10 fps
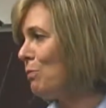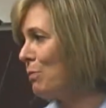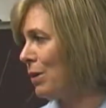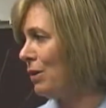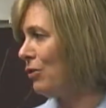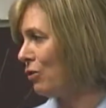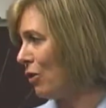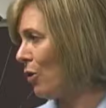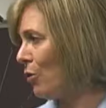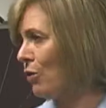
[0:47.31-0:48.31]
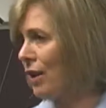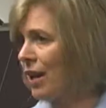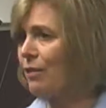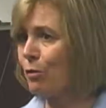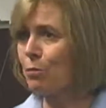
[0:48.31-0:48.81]
been shown to
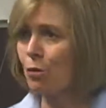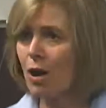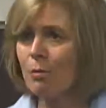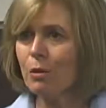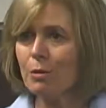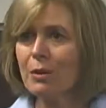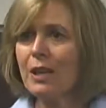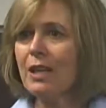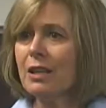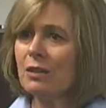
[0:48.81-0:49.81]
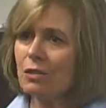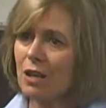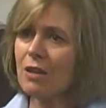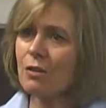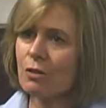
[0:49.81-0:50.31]
have a problem in a
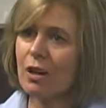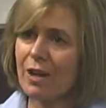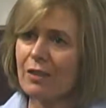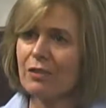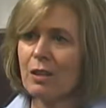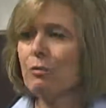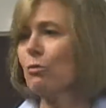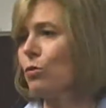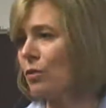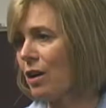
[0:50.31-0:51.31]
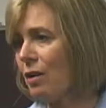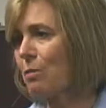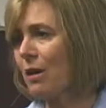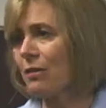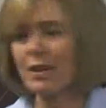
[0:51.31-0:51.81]
lot of their eye exams and we'll talk
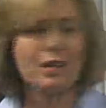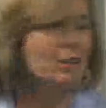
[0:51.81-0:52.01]
about that